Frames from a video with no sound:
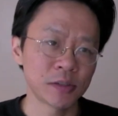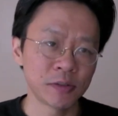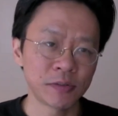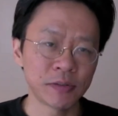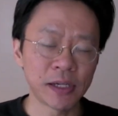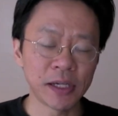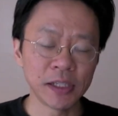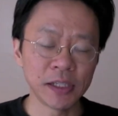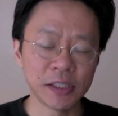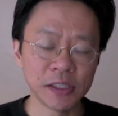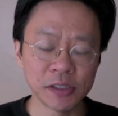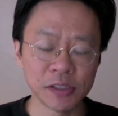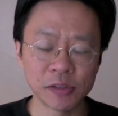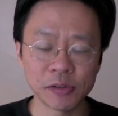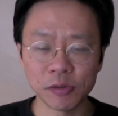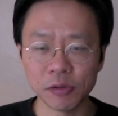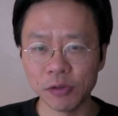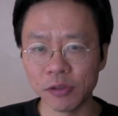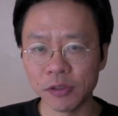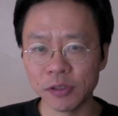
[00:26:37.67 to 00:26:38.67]
18
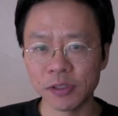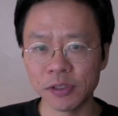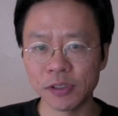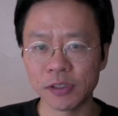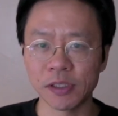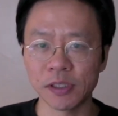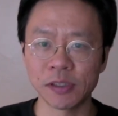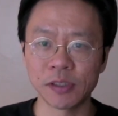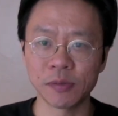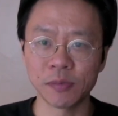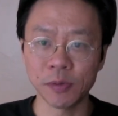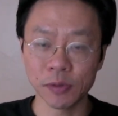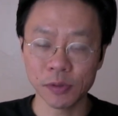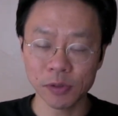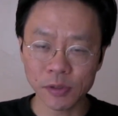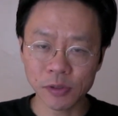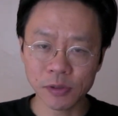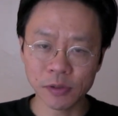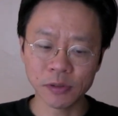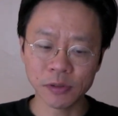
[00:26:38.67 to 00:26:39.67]
students as opposed
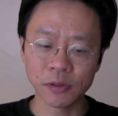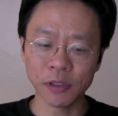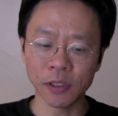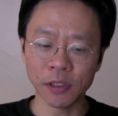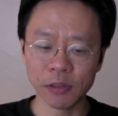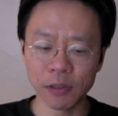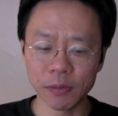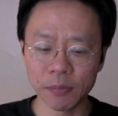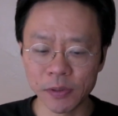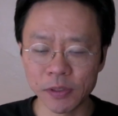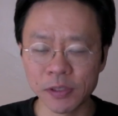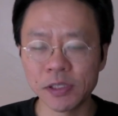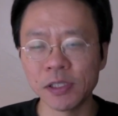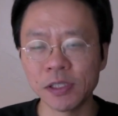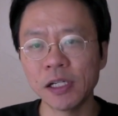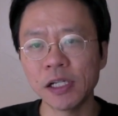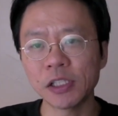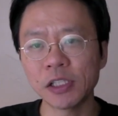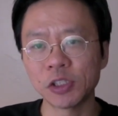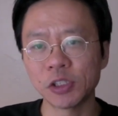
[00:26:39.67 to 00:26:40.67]
to 100-person
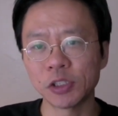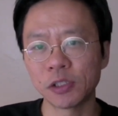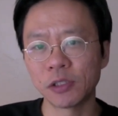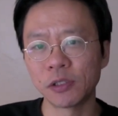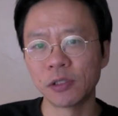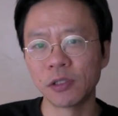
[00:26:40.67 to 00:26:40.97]
lecture,